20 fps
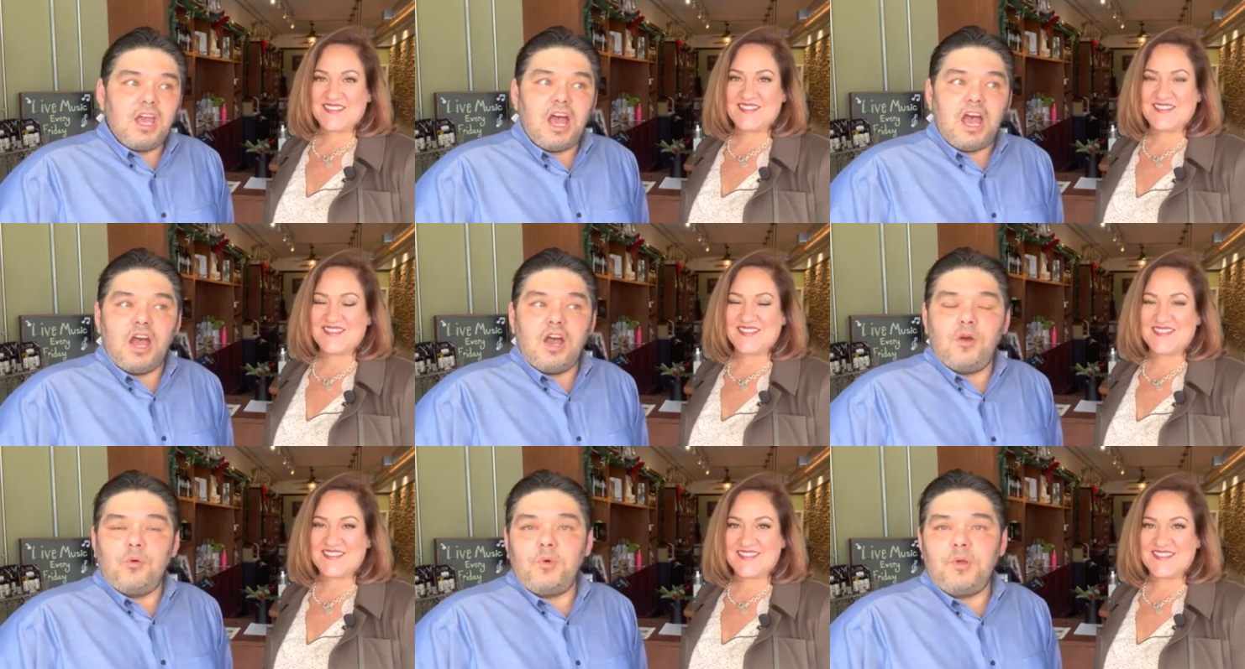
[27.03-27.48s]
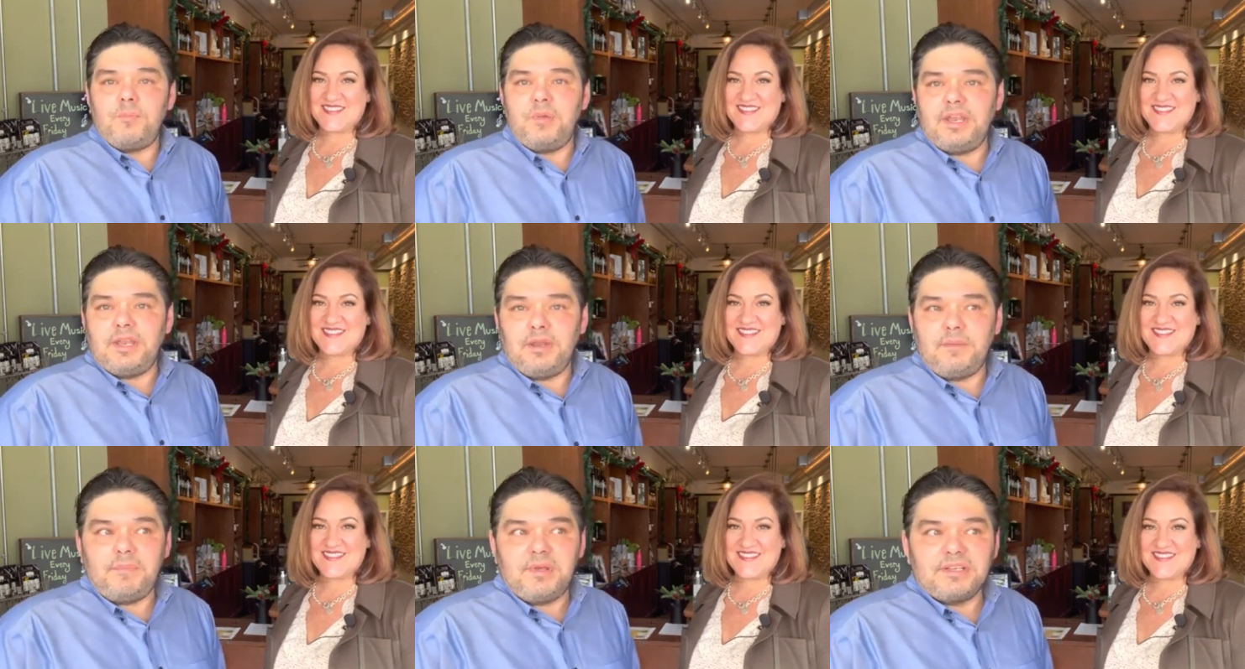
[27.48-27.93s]
Speaker 1: Uh, we've
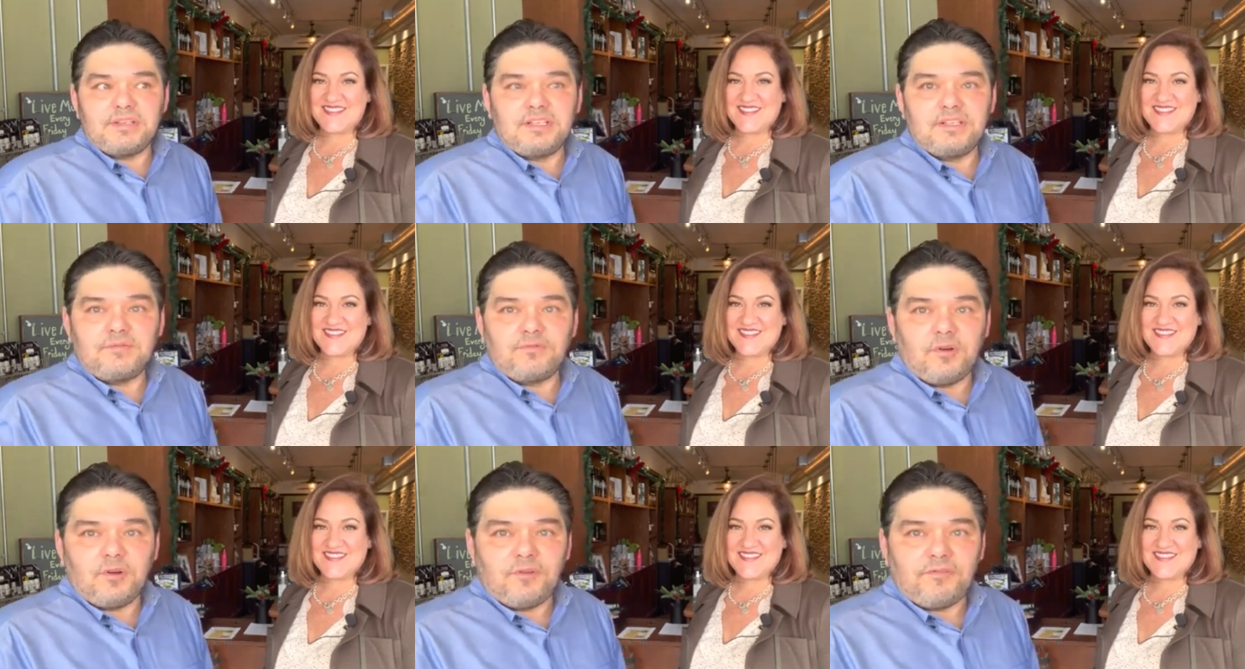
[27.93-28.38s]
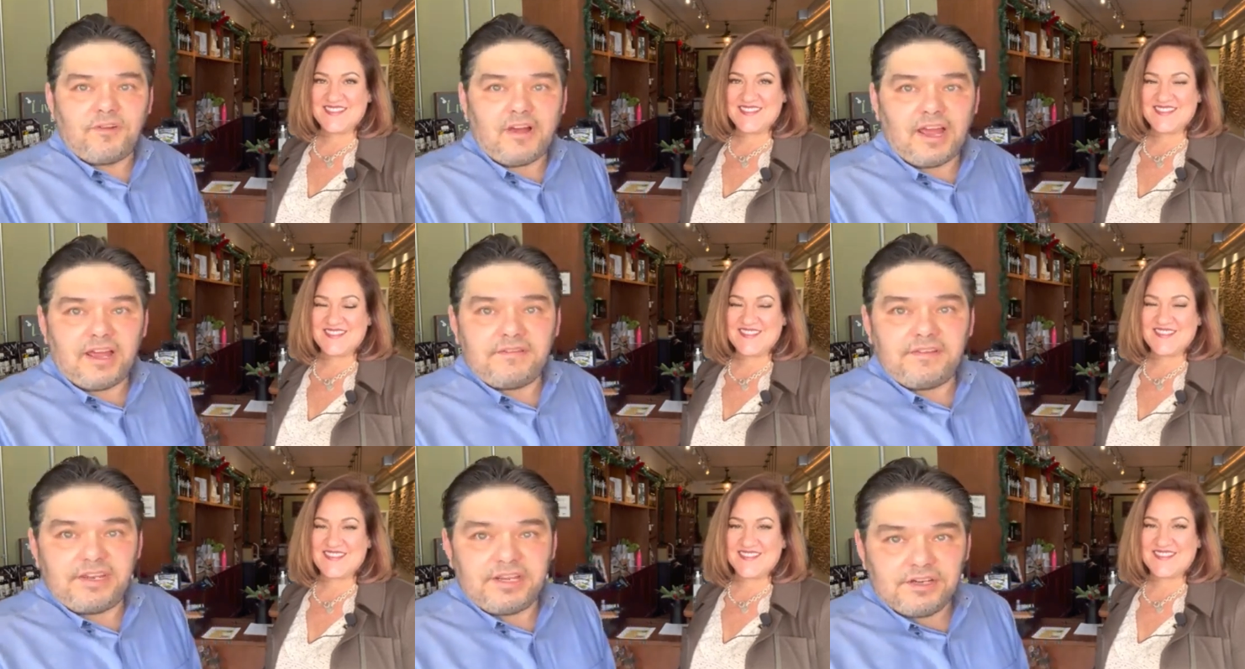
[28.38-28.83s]
been in business for
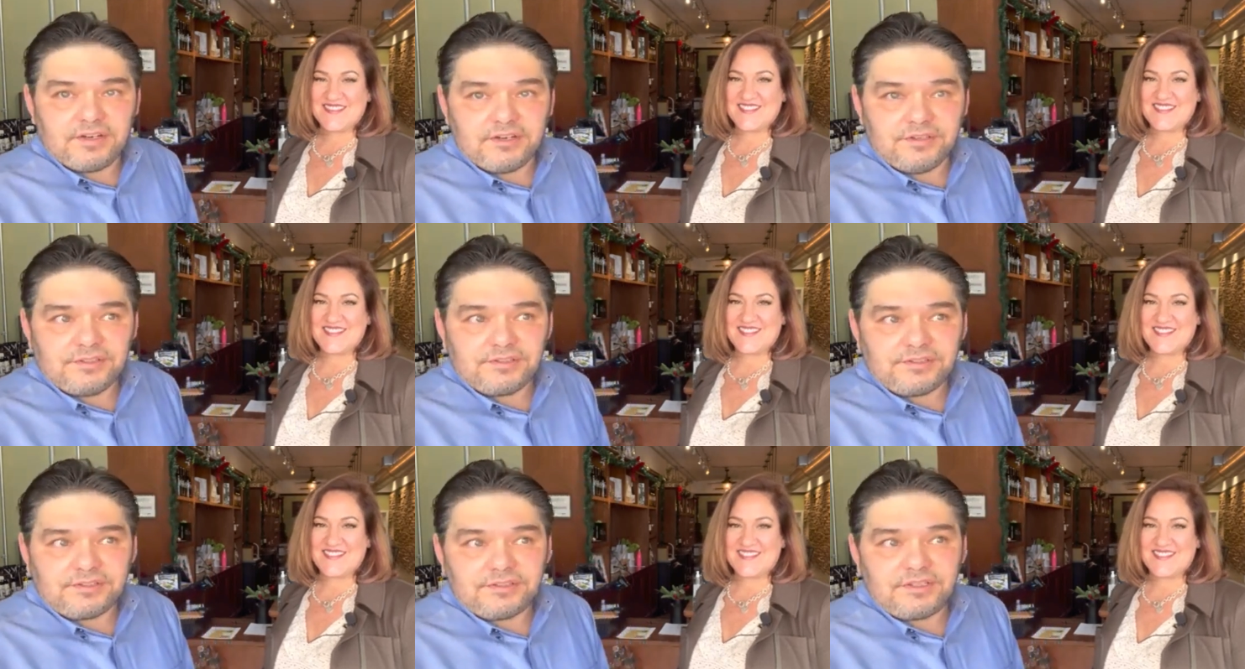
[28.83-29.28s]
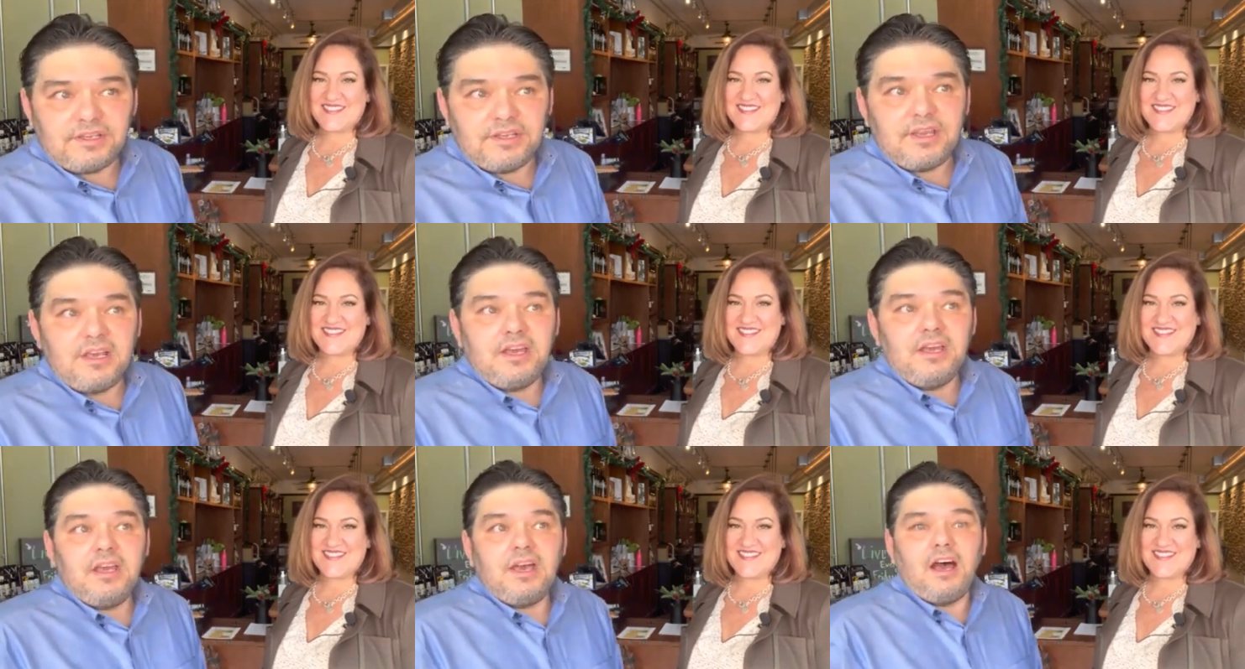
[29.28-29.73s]
five years.
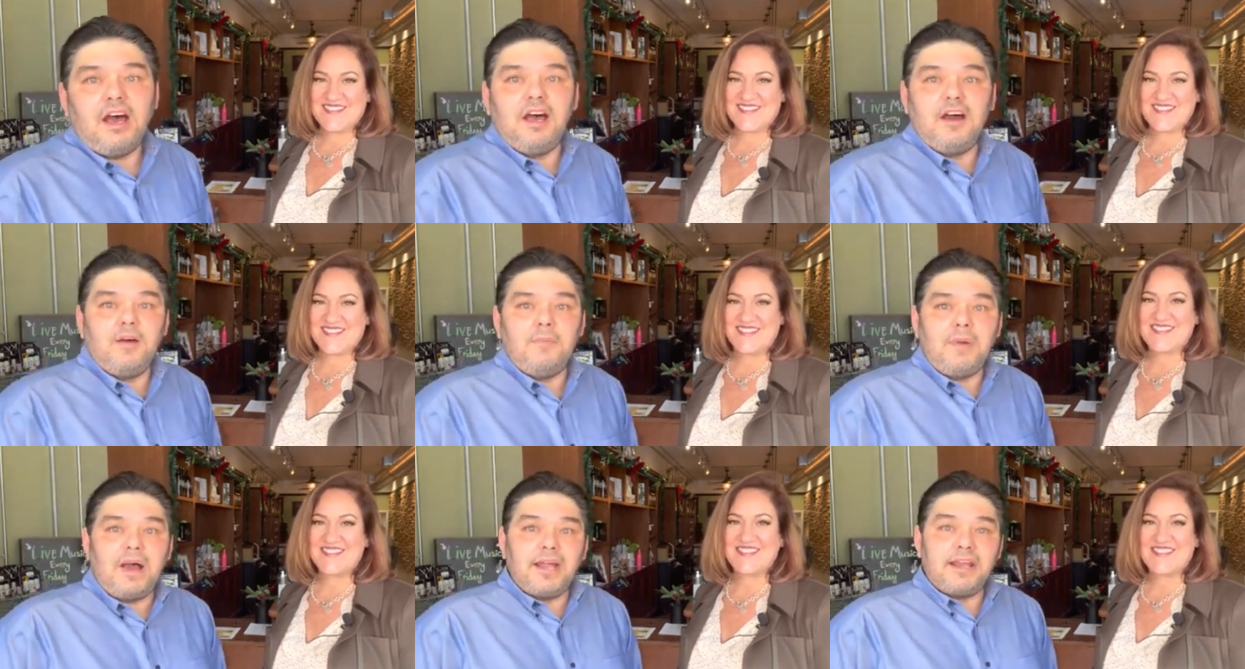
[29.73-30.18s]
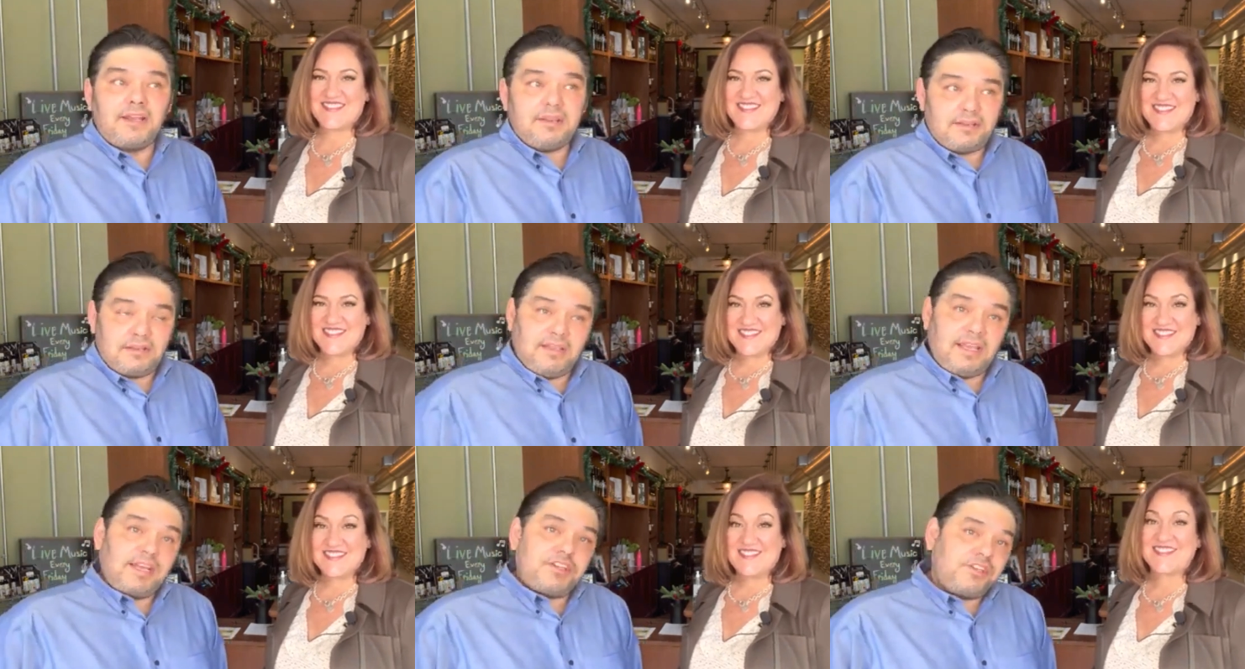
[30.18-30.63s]
Uh, my,
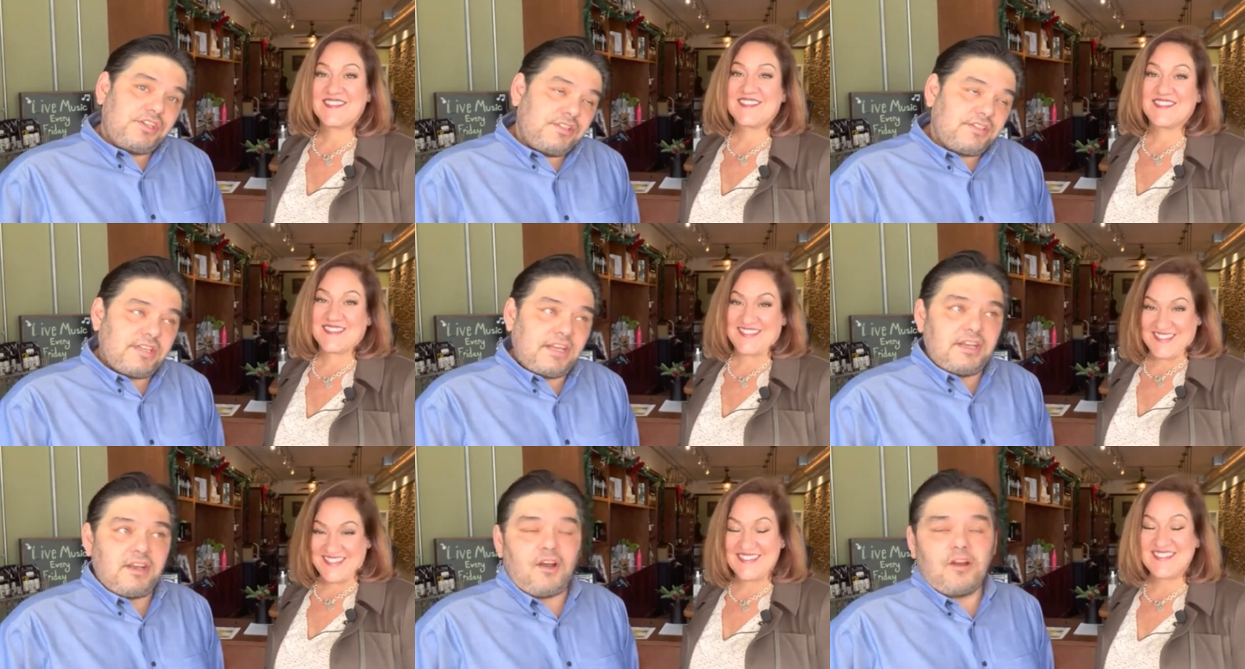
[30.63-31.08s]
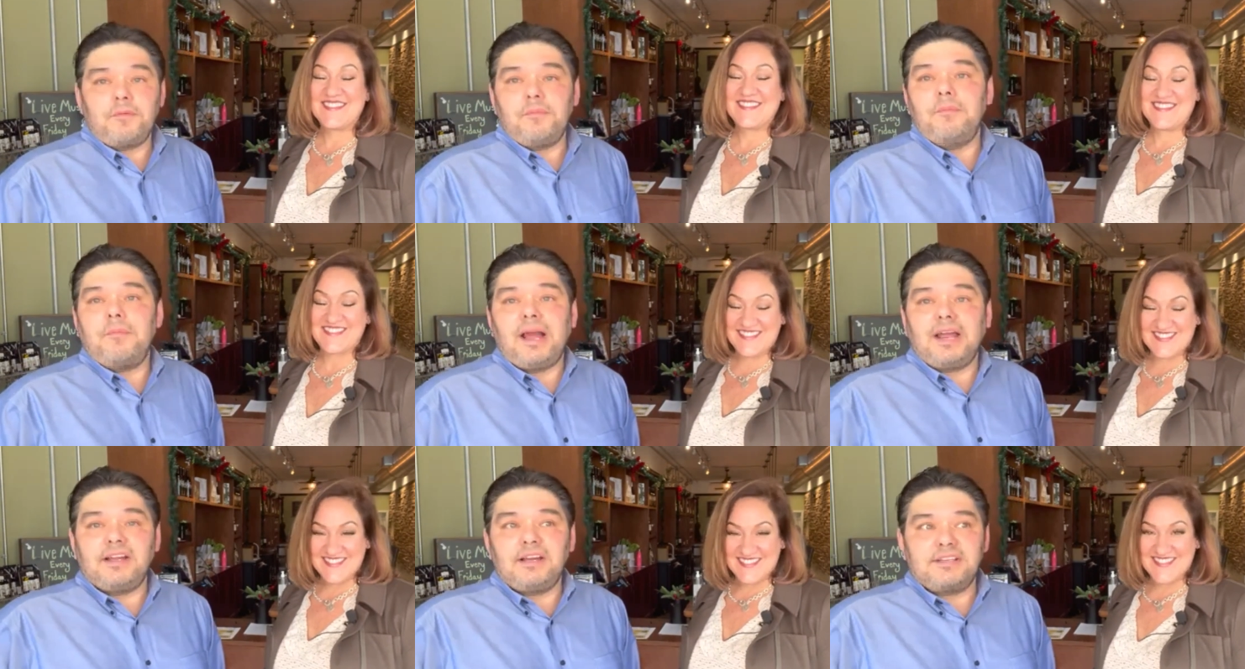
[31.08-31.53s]
like she said, our,
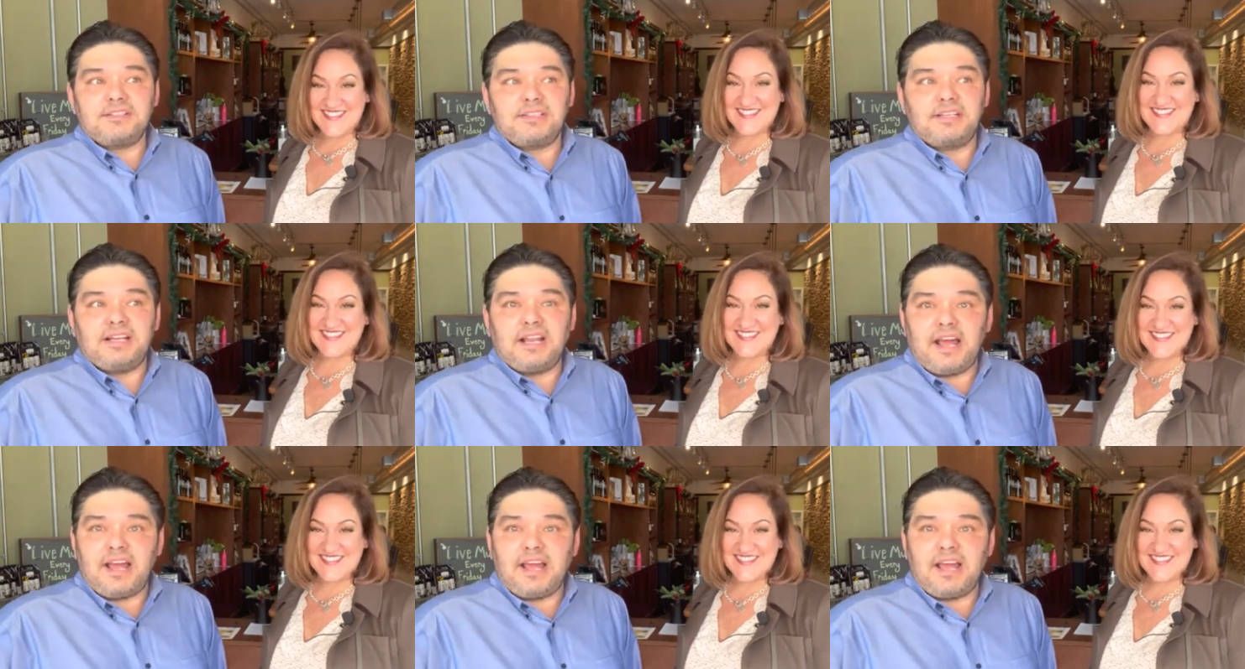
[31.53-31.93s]
my cousin and